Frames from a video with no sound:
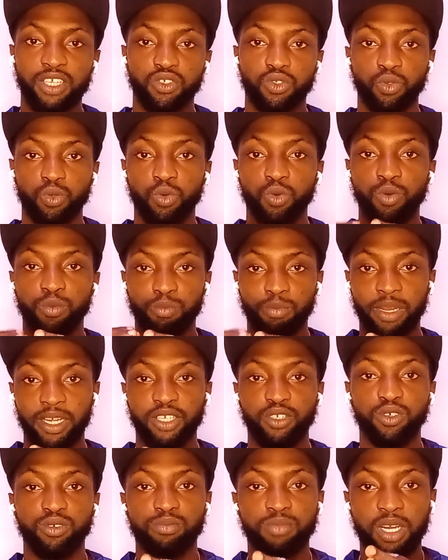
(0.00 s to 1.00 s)
So my
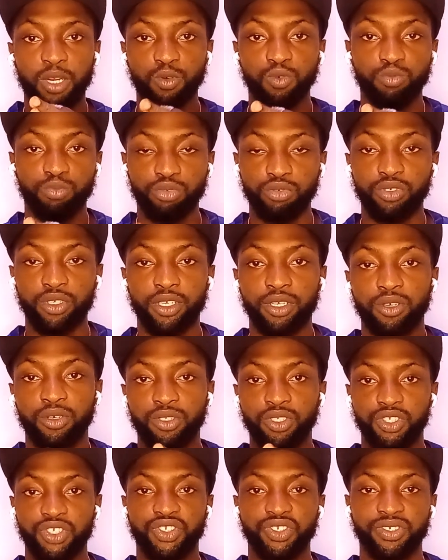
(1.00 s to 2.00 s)
number will be on
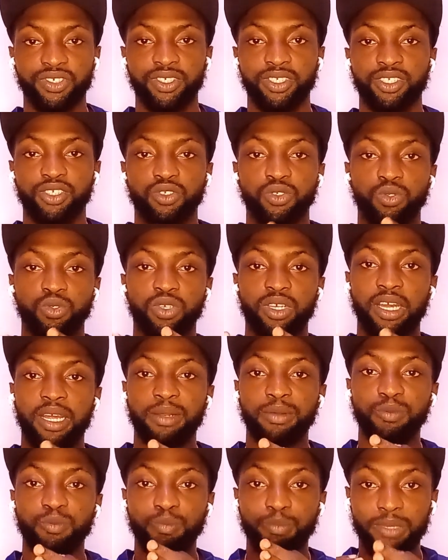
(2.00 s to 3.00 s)
the screen, so you can
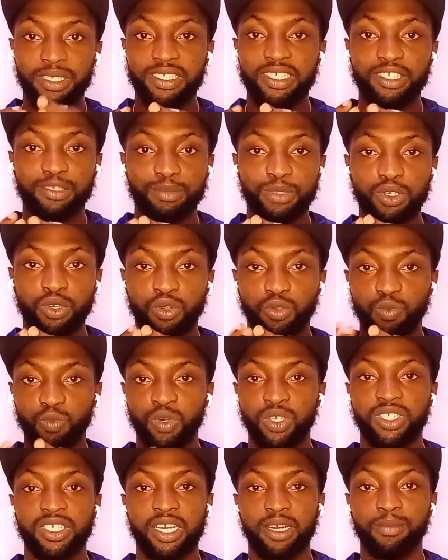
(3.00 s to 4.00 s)
message me on
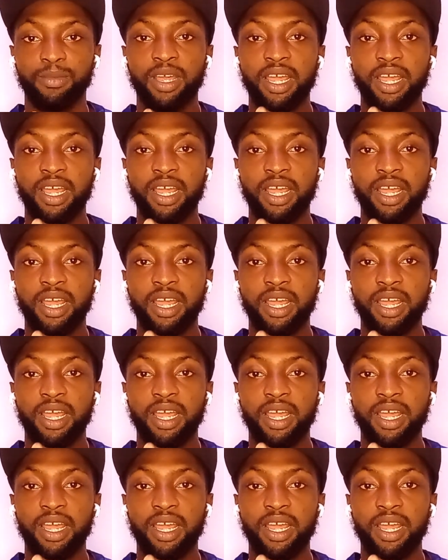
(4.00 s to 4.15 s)
WhatsApp